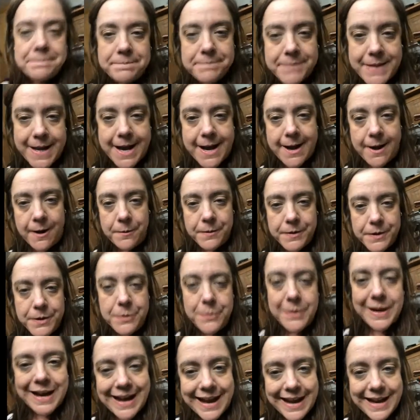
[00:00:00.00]
Now,
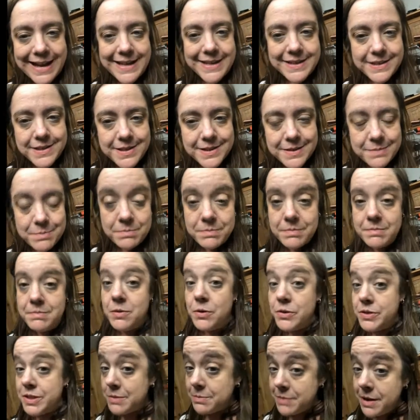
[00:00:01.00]
you guys,
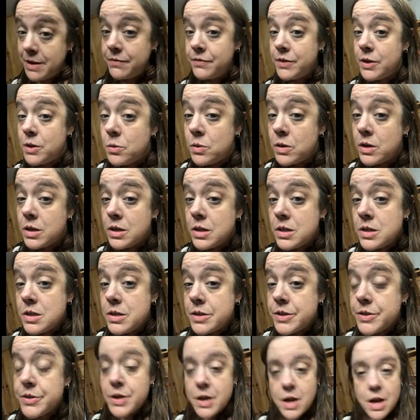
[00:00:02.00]
most of my
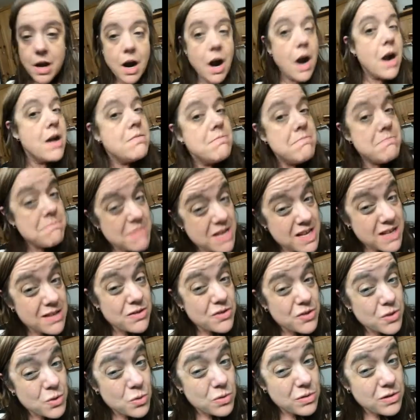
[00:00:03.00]
viewers are middle
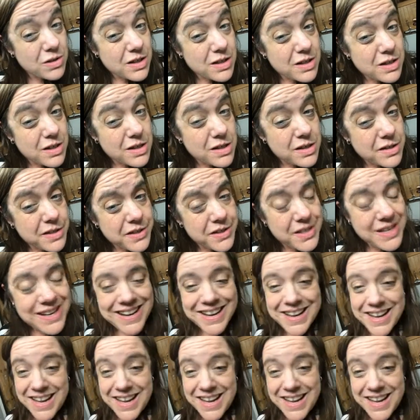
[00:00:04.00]
schoolers,